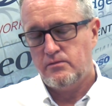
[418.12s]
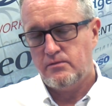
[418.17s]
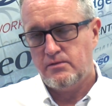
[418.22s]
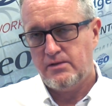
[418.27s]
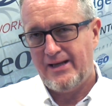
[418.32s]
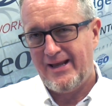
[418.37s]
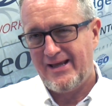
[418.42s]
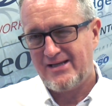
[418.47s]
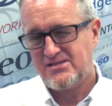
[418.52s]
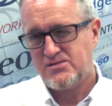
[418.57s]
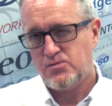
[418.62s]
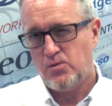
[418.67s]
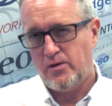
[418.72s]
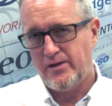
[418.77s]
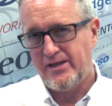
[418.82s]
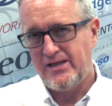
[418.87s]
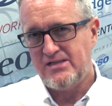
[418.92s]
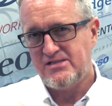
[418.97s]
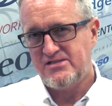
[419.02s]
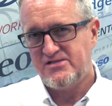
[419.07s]
the next
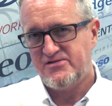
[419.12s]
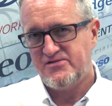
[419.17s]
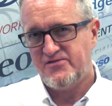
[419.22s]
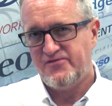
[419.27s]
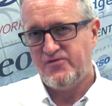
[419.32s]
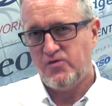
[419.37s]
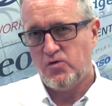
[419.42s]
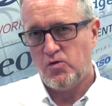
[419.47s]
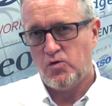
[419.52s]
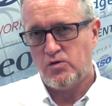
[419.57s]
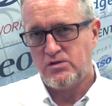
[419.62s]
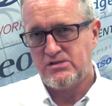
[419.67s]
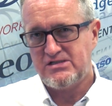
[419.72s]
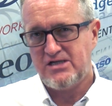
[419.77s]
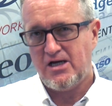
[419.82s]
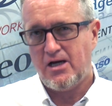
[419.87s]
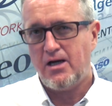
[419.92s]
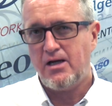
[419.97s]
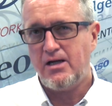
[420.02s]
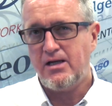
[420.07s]
one is for
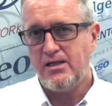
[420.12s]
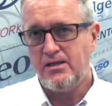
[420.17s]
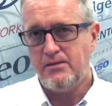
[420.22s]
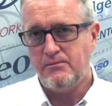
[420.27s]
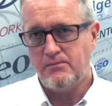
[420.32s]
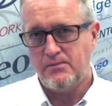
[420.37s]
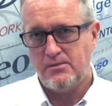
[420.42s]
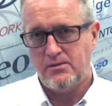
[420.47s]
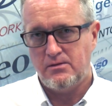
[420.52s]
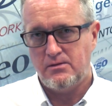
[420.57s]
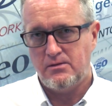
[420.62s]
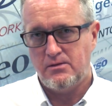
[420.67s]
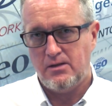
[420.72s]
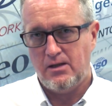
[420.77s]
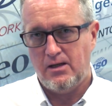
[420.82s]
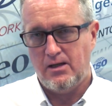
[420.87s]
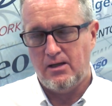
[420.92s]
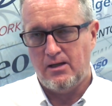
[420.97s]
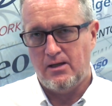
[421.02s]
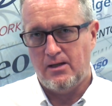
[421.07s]
time
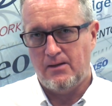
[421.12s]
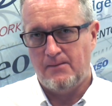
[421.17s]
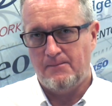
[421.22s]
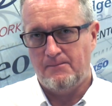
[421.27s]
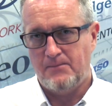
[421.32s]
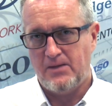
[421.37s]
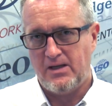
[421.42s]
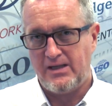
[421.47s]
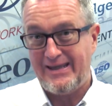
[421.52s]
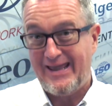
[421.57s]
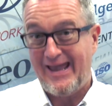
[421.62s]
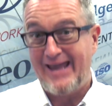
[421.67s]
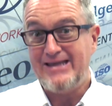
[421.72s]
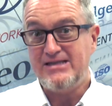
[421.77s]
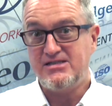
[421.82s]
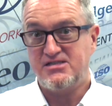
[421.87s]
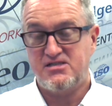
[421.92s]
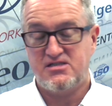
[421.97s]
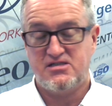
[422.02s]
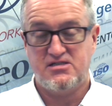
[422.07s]

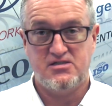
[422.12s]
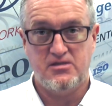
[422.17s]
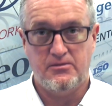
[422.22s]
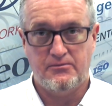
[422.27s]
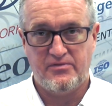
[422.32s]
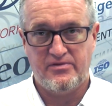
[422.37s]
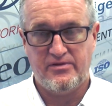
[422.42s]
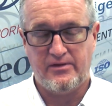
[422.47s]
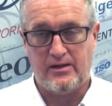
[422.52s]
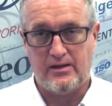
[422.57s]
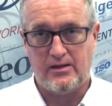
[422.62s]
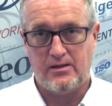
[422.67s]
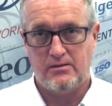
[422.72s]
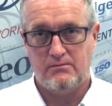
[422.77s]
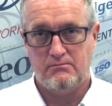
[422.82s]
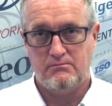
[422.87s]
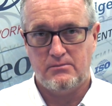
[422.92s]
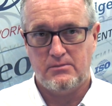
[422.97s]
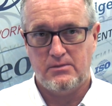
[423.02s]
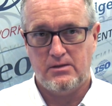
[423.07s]
against something.
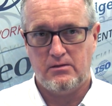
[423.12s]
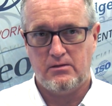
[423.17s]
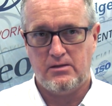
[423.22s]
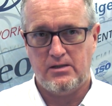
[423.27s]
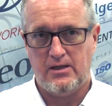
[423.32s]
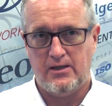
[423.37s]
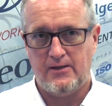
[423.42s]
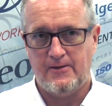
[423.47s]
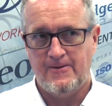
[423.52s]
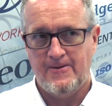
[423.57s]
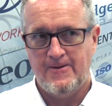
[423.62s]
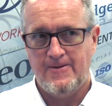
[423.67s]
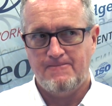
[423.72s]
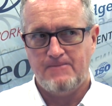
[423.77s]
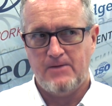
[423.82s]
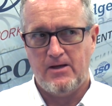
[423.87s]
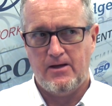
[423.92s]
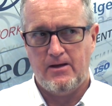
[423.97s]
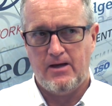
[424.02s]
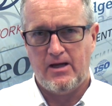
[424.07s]
Okay.
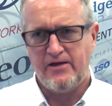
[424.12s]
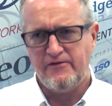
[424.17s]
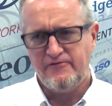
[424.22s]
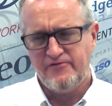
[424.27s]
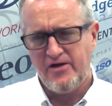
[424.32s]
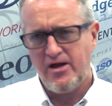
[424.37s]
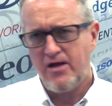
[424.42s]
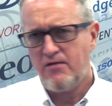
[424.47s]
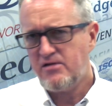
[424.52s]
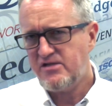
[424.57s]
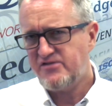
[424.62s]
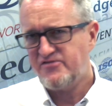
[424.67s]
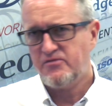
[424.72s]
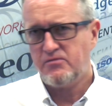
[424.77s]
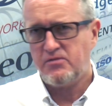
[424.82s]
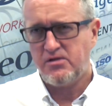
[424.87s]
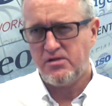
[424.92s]
And it varies from